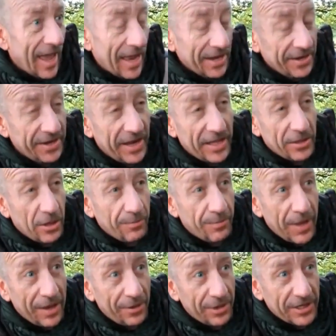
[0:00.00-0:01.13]
and I'll
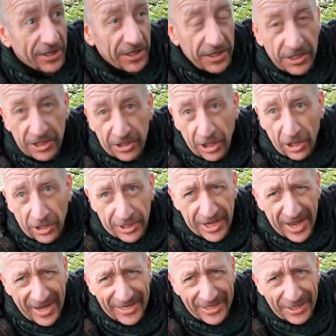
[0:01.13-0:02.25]
compare it to the stock
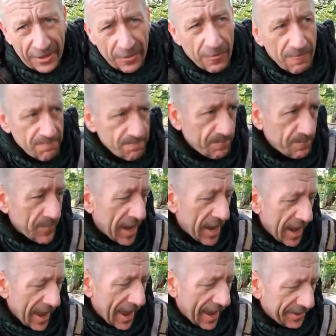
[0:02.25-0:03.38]
NATO,
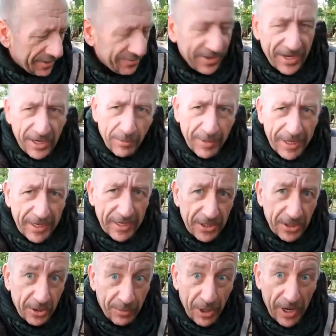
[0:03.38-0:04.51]
and I think you'll be
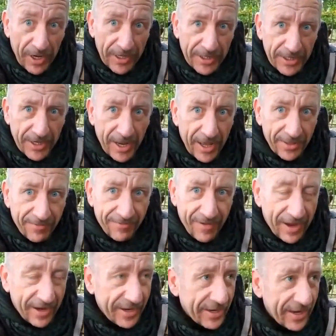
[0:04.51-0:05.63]
surprised at the
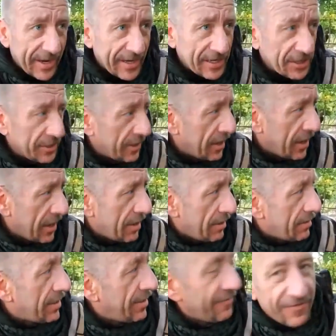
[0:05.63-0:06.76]
findings.
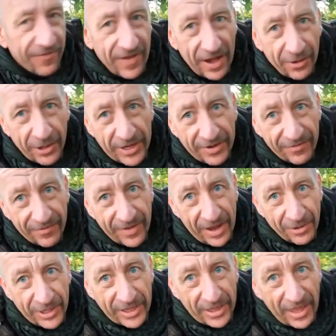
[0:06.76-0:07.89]
Very,
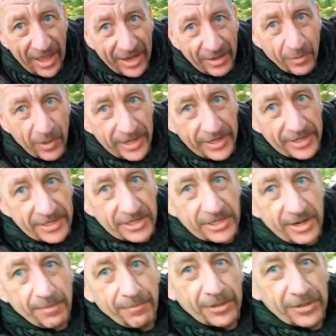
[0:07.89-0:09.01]
very lightweight,
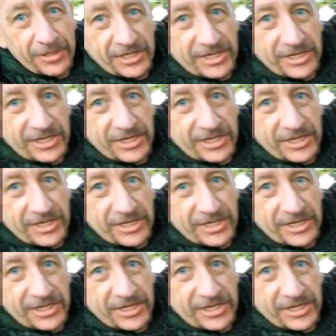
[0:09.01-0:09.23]
simple